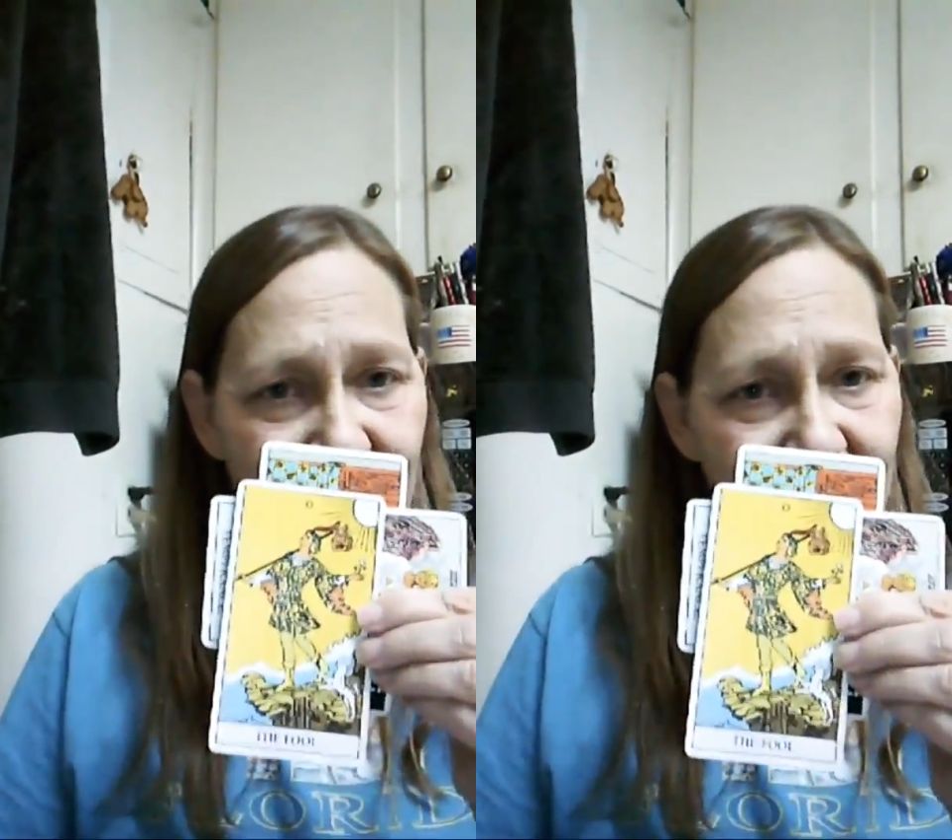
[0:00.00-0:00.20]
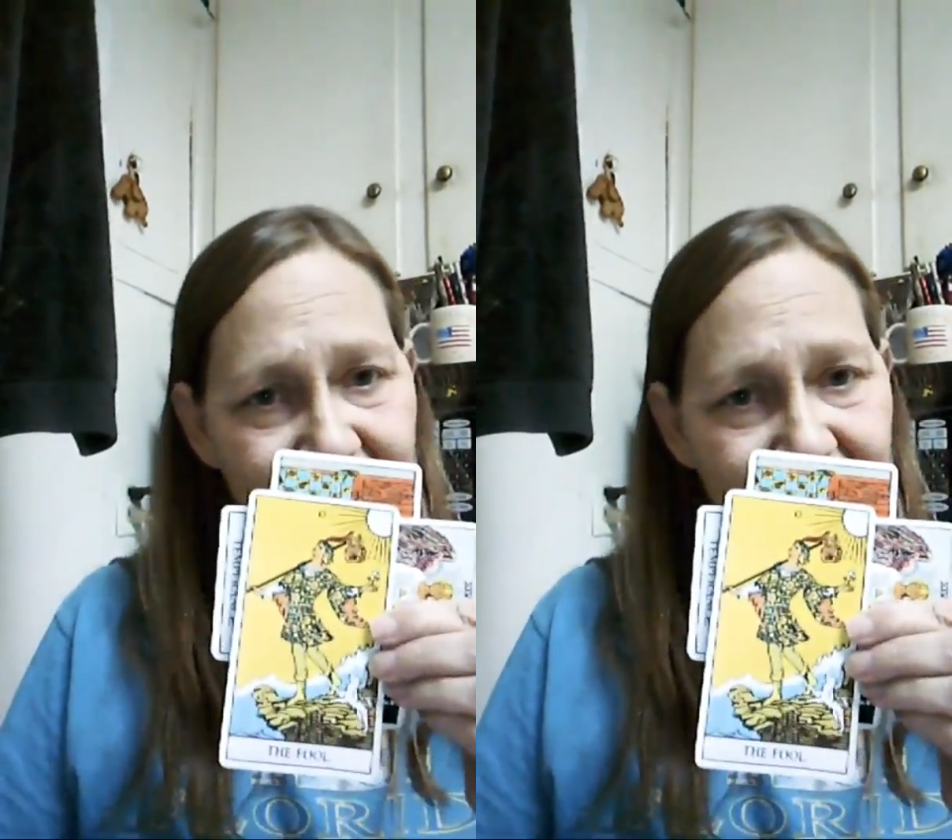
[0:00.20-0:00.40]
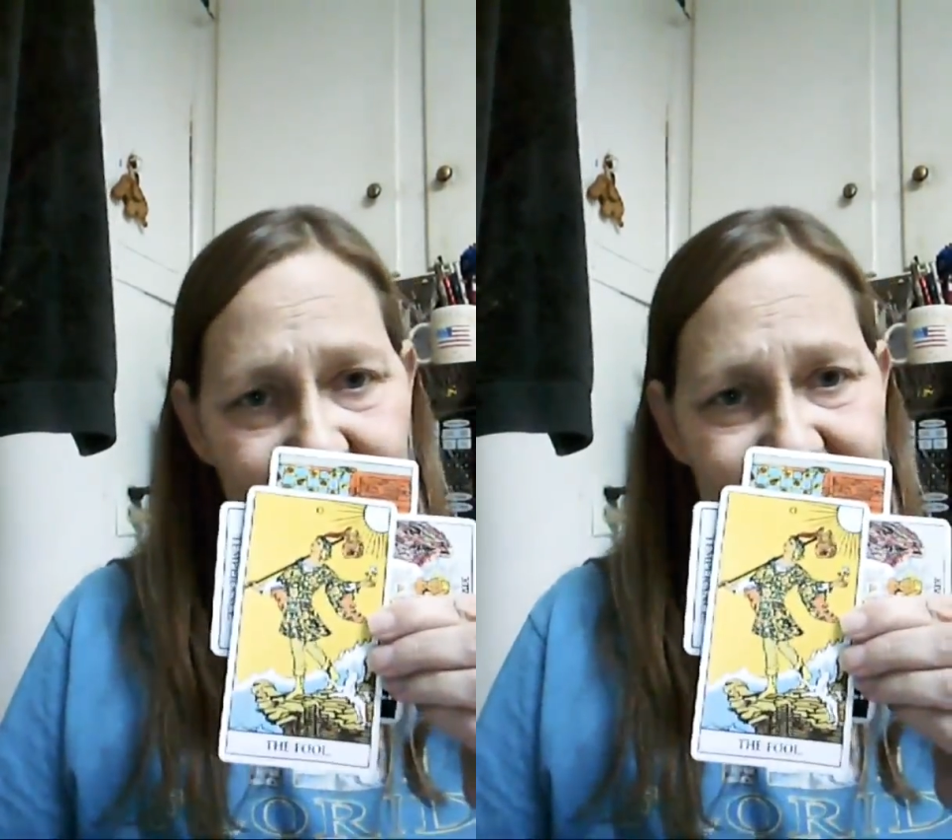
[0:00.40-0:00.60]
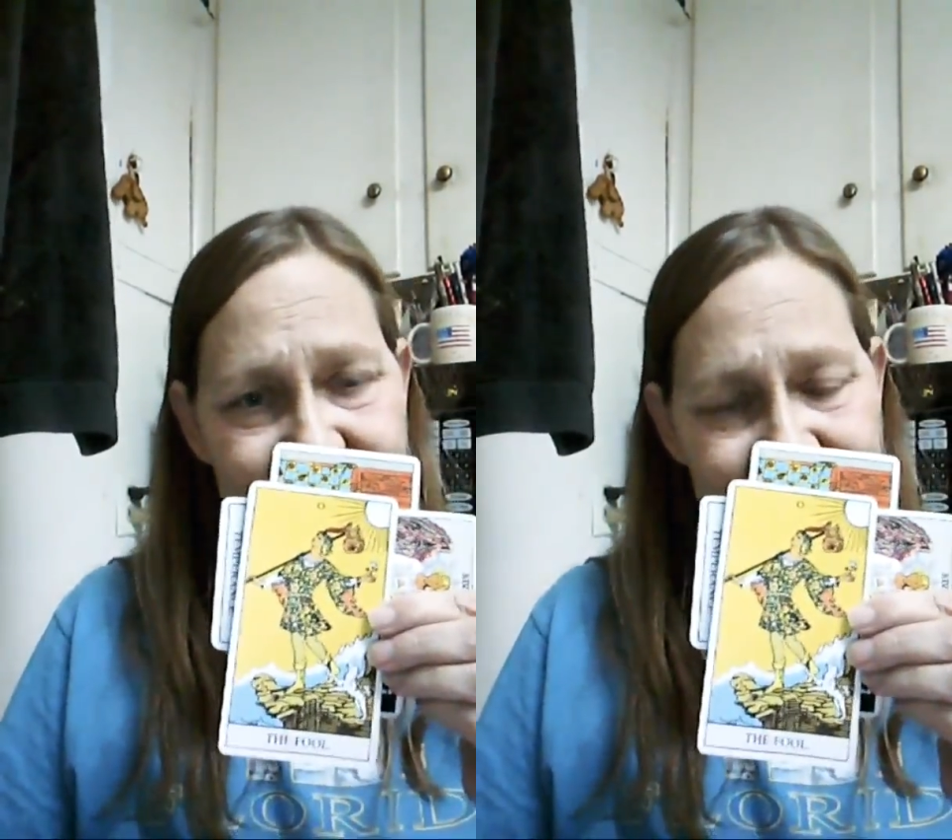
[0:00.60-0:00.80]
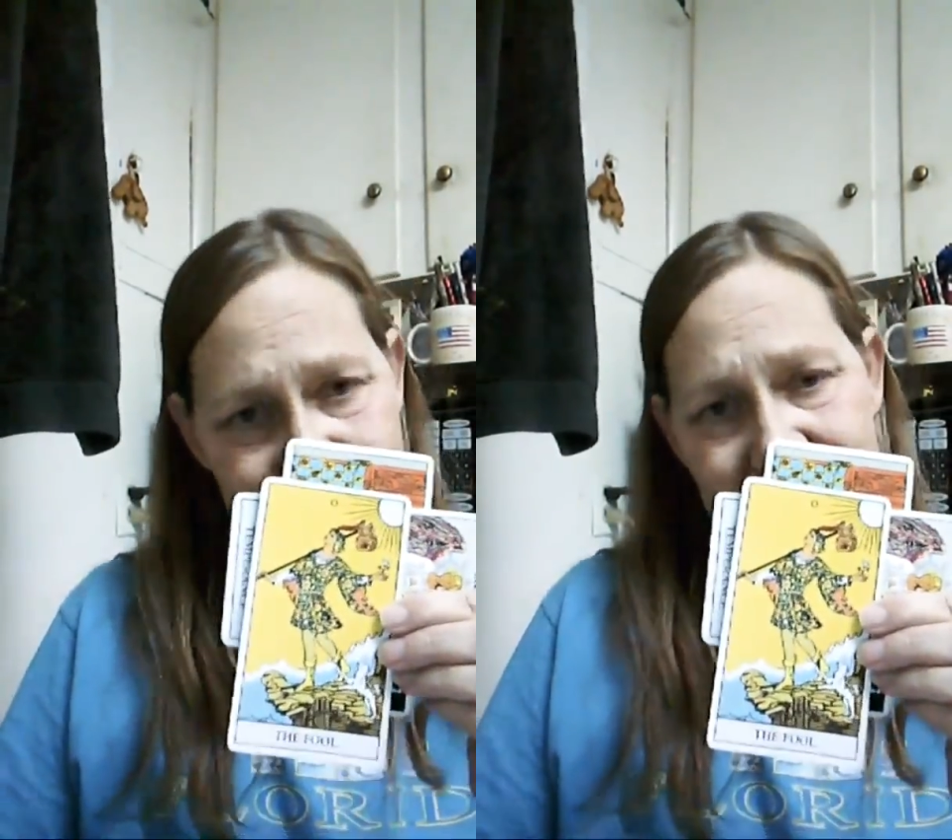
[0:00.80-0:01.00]
off of
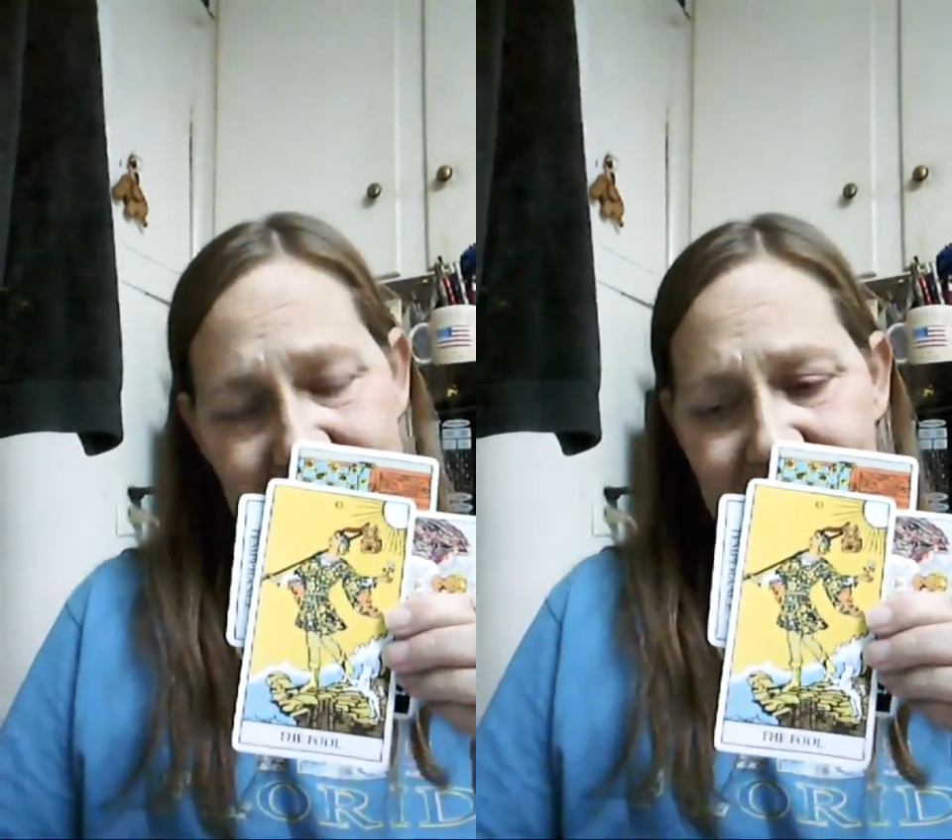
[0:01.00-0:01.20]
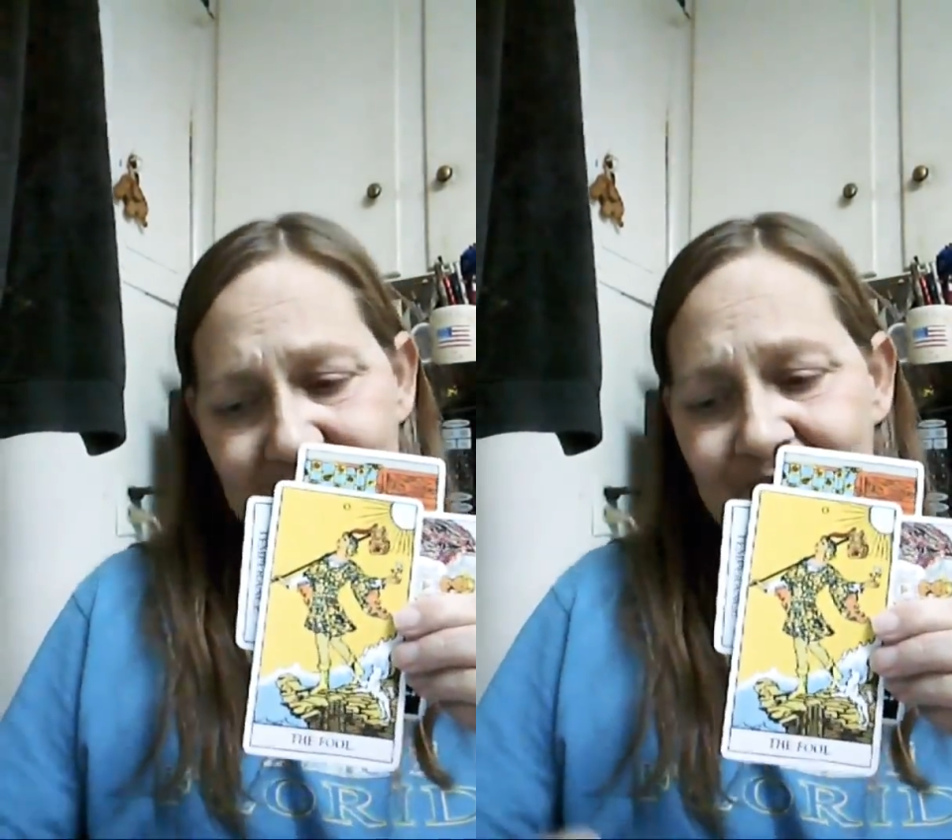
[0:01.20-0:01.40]
today?